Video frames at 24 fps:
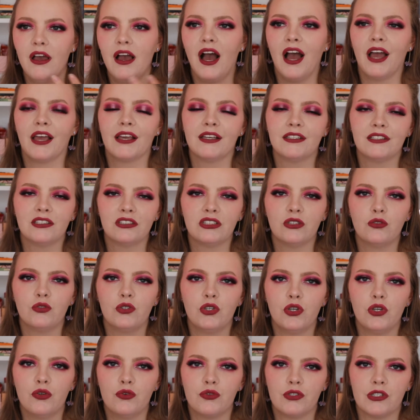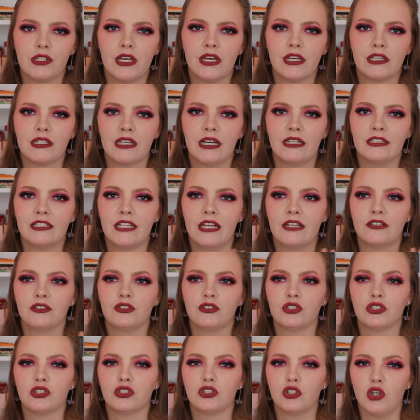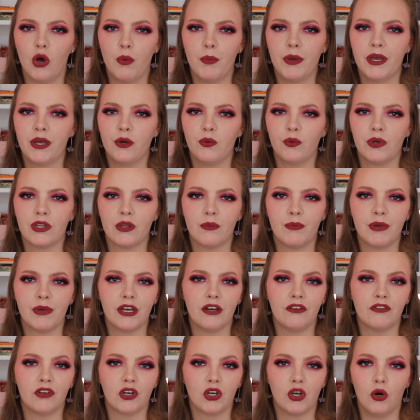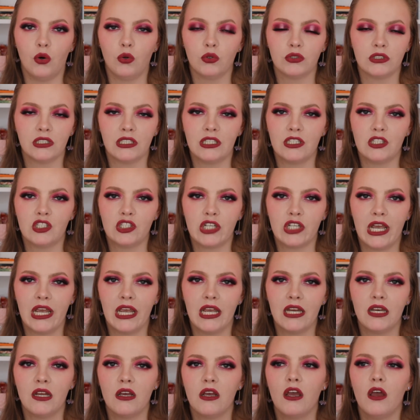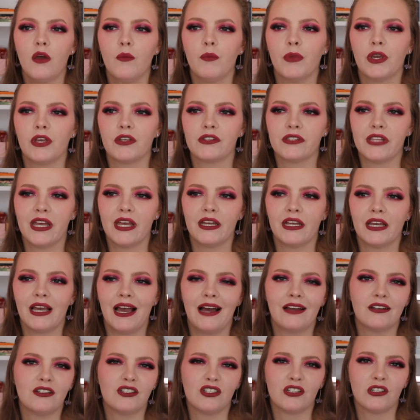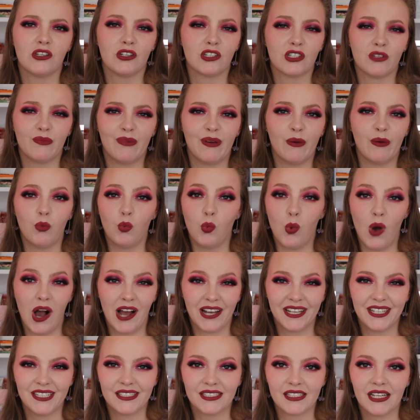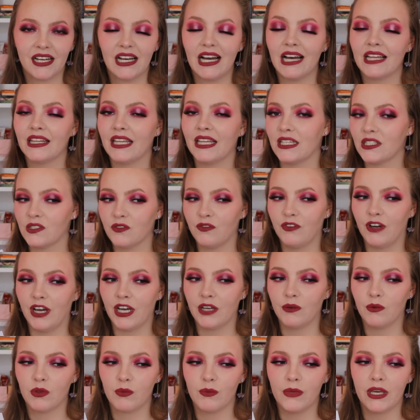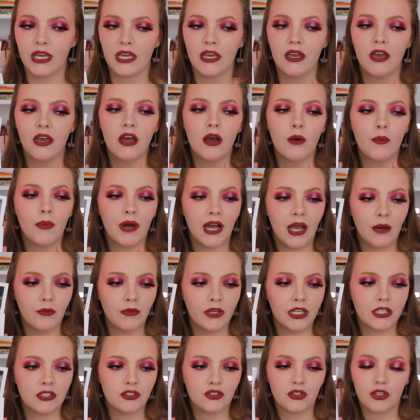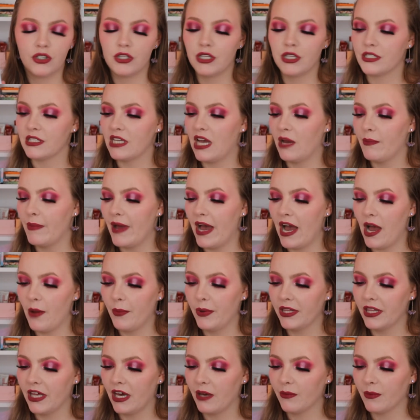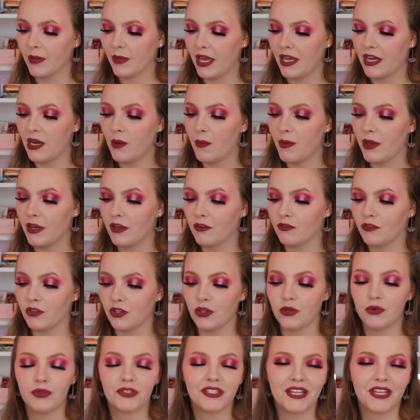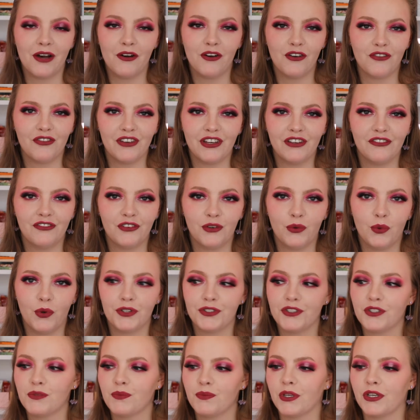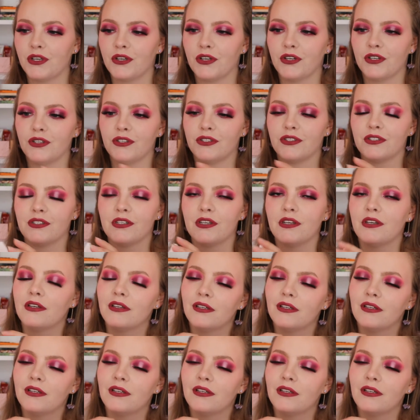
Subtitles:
I can still use this and then just top it with a bit of a goldeny shade, because then it kind of just looks a bit white, and that's fine with me. But I'm really enjoying this. I'm happy that I'm getting a bit of use out of it for once, because